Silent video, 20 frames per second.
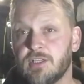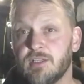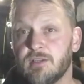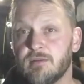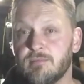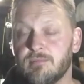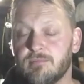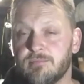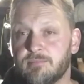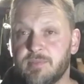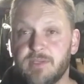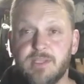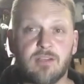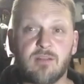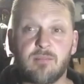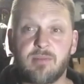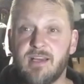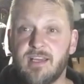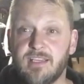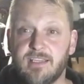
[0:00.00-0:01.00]
being on the
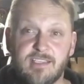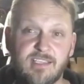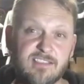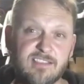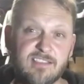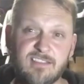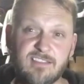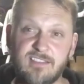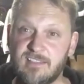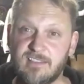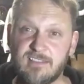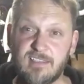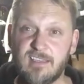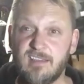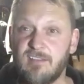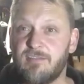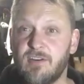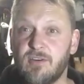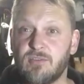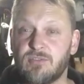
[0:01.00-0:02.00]
bike, and that's it.
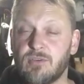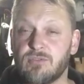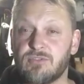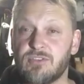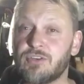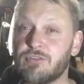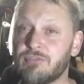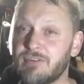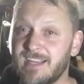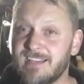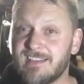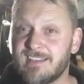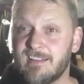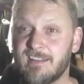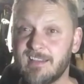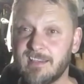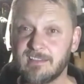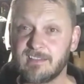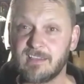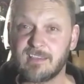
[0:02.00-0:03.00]
Taking photos and creating
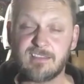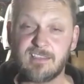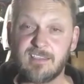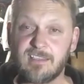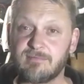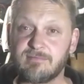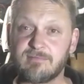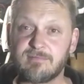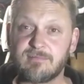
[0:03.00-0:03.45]
things. That's it.